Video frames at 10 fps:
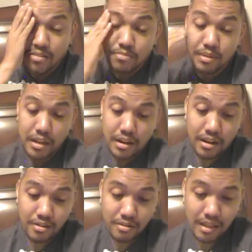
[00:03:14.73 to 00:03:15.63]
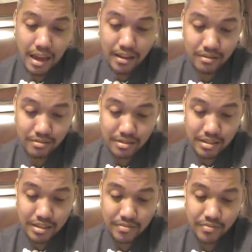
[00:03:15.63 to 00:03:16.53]
but other than that,
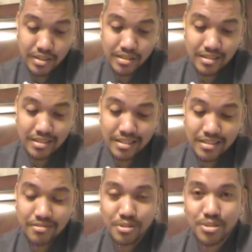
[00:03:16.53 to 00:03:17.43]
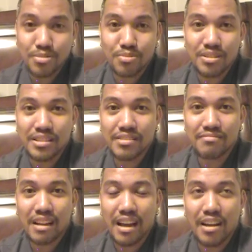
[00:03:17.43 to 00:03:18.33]
those are really
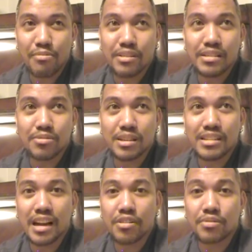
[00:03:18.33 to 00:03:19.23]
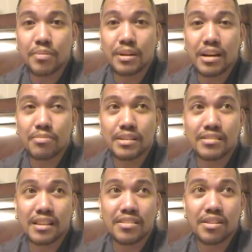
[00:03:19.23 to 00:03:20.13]
I, I, really don't get tired of coming out because
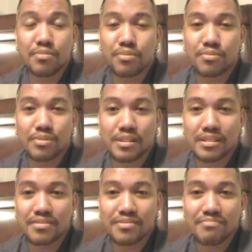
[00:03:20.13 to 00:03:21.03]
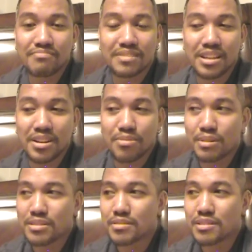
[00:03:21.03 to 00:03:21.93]
I love, you know,
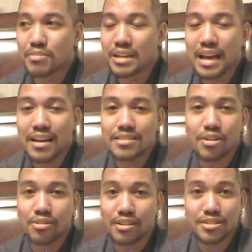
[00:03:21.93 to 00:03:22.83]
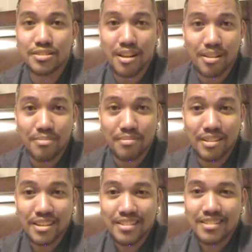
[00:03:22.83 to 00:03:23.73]
when somebody asks, I'll, I'll just tell them,
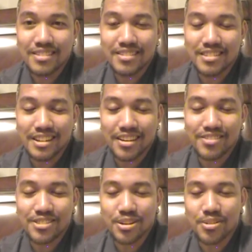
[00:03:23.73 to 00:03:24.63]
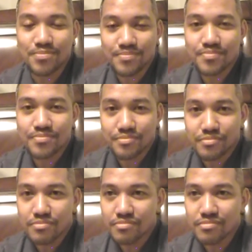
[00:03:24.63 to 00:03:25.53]
you know. So,
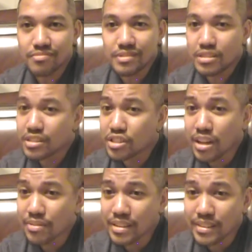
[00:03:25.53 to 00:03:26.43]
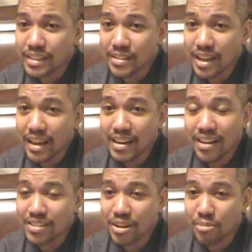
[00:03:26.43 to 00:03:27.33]
did you have anything to add,
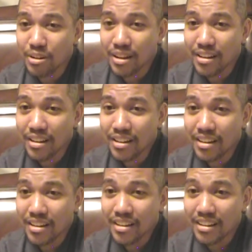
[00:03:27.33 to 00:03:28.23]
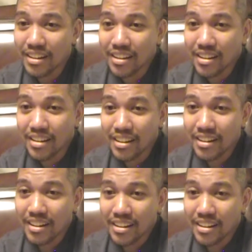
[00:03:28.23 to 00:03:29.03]
hot camera guy? No.